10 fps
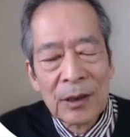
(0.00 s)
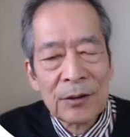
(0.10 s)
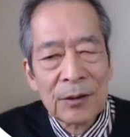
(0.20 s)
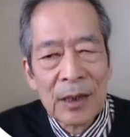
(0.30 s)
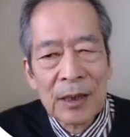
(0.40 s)

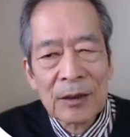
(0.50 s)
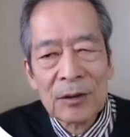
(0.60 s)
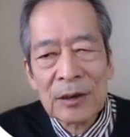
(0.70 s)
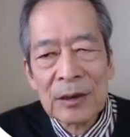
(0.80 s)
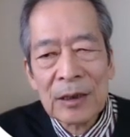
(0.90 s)
that
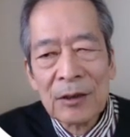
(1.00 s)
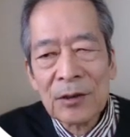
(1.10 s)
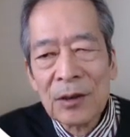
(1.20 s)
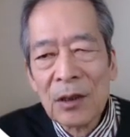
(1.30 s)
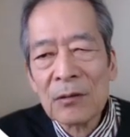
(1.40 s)
there is
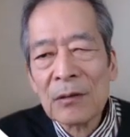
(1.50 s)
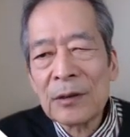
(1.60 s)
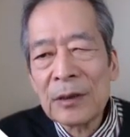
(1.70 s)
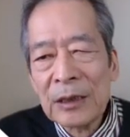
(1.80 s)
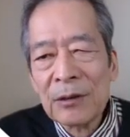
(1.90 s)
no
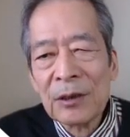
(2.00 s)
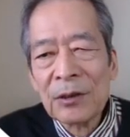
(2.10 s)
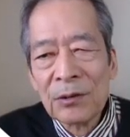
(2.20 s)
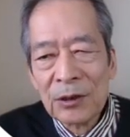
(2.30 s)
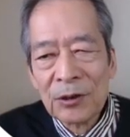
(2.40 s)
real
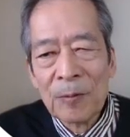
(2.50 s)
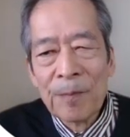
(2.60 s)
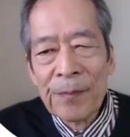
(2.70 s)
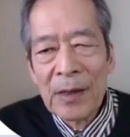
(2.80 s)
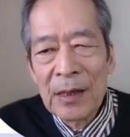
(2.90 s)
restriction.
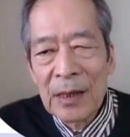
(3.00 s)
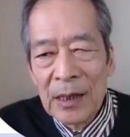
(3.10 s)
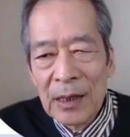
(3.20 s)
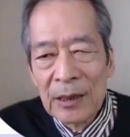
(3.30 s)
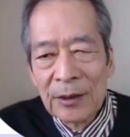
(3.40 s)

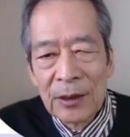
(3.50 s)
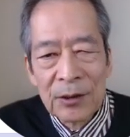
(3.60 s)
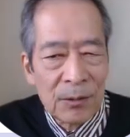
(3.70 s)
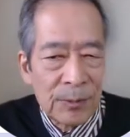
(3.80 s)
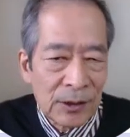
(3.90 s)
As I
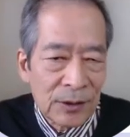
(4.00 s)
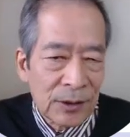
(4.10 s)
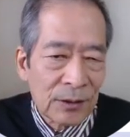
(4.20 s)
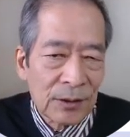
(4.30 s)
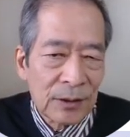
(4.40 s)
commented,
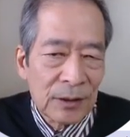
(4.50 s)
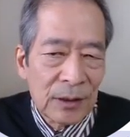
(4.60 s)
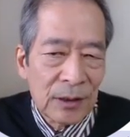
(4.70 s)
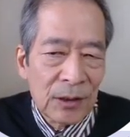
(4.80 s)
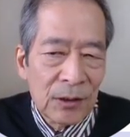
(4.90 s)

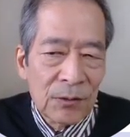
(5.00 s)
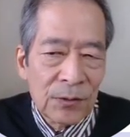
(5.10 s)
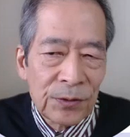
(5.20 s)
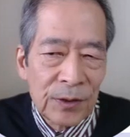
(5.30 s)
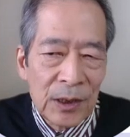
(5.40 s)

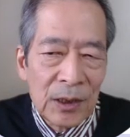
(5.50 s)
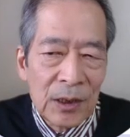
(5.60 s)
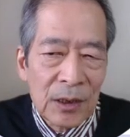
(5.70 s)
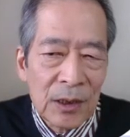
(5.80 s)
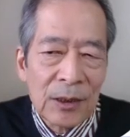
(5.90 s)
free
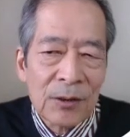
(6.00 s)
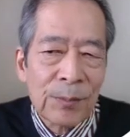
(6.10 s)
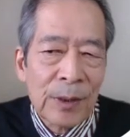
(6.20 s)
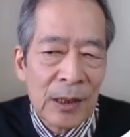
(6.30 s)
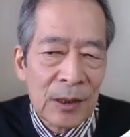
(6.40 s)
let
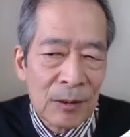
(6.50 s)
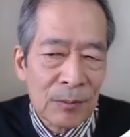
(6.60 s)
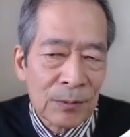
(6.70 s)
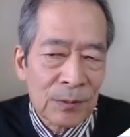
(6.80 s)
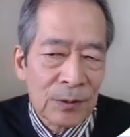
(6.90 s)

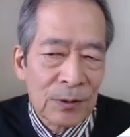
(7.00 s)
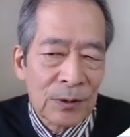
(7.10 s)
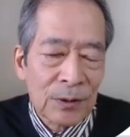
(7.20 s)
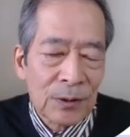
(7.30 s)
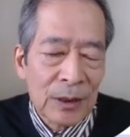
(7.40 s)

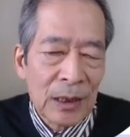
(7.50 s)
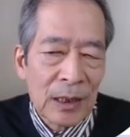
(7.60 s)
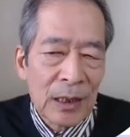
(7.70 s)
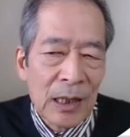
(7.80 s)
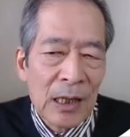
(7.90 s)
variables
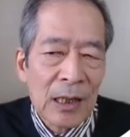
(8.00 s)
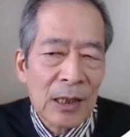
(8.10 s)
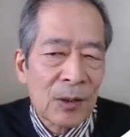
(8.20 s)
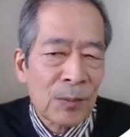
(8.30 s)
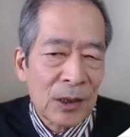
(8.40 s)
are
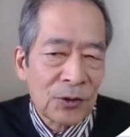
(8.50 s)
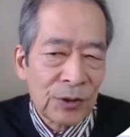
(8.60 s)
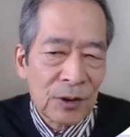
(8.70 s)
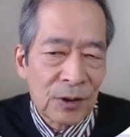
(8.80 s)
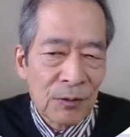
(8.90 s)

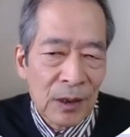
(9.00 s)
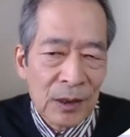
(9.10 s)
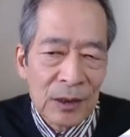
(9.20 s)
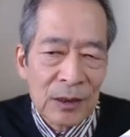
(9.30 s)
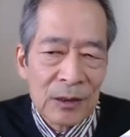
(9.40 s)
imaginary one
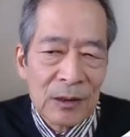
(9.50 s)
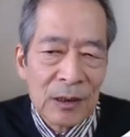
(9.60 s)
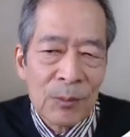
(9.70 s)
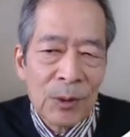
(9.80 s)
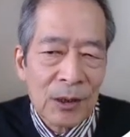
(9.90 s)
in
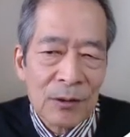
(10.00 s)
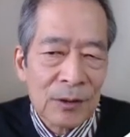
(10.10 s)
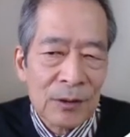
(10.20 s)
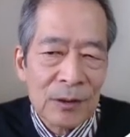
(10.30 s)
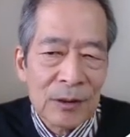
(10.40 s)
ML,
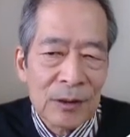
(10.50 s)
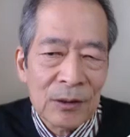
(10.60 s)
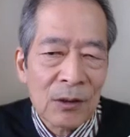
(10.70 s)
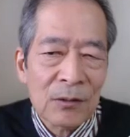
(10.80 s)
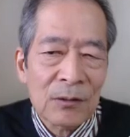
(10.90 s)

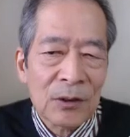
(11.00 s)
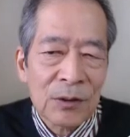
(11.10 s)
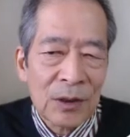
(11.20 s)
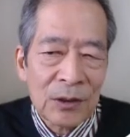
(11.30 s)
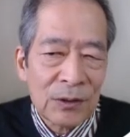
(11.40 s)

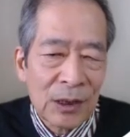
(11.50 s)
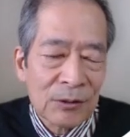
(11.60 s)
non-existent,